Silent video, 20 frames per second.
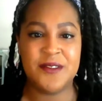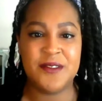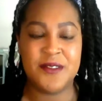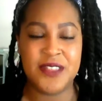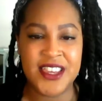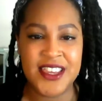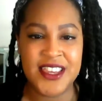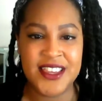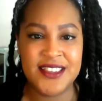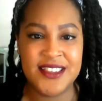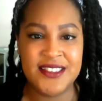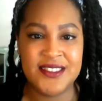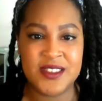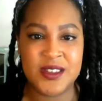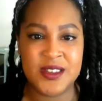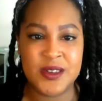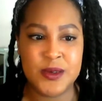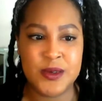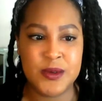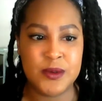of lead
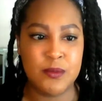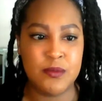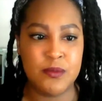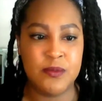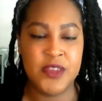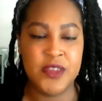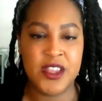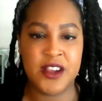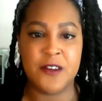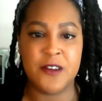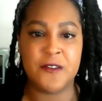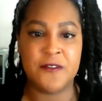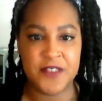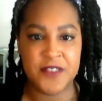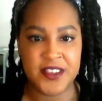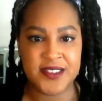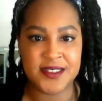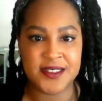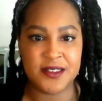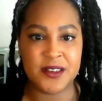to,
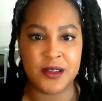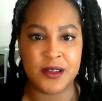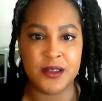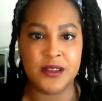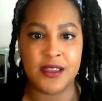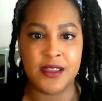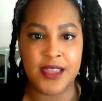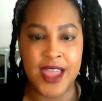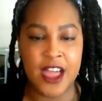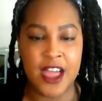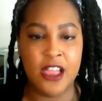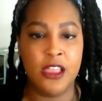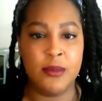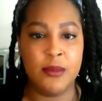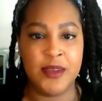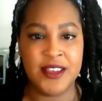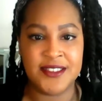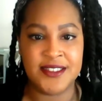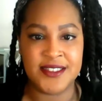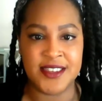physical
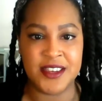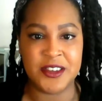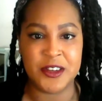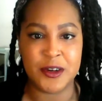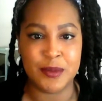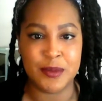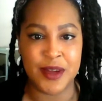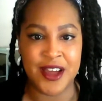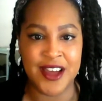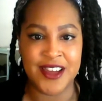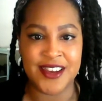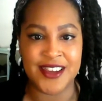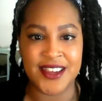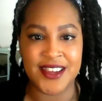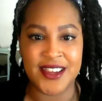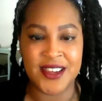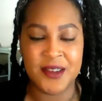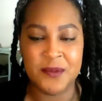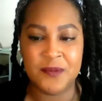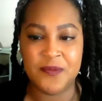ailments in your
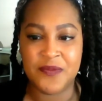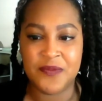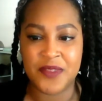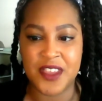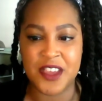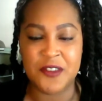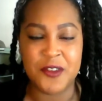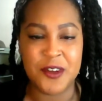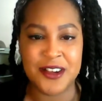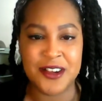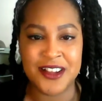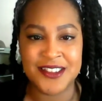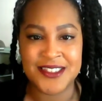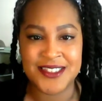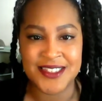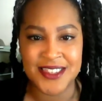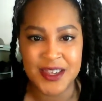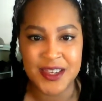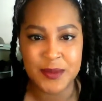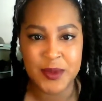body. If you're not
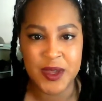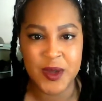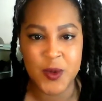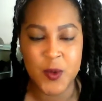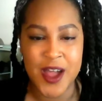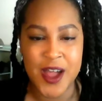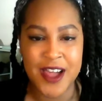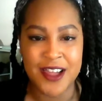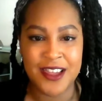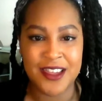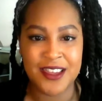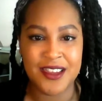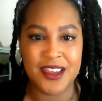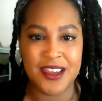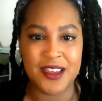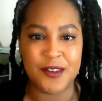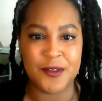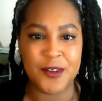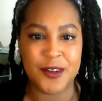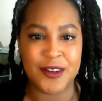sleeping well,
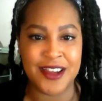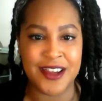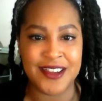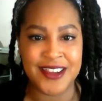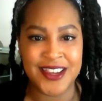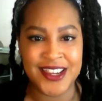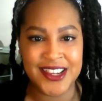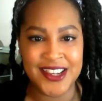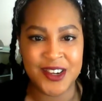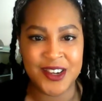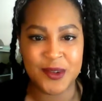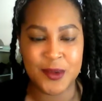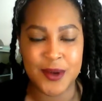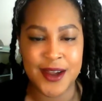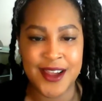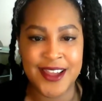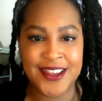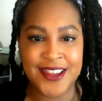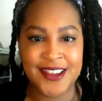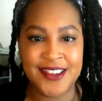if you're not eating
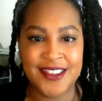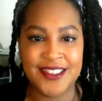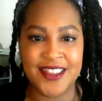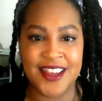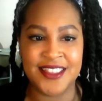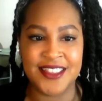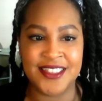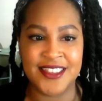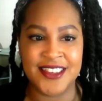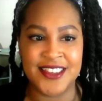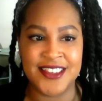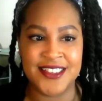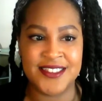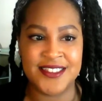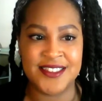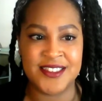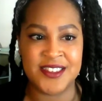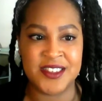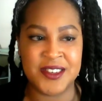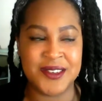right, that
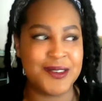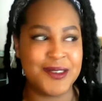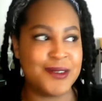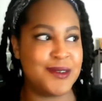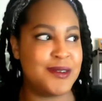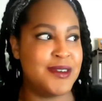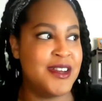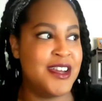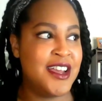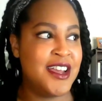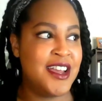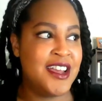leads to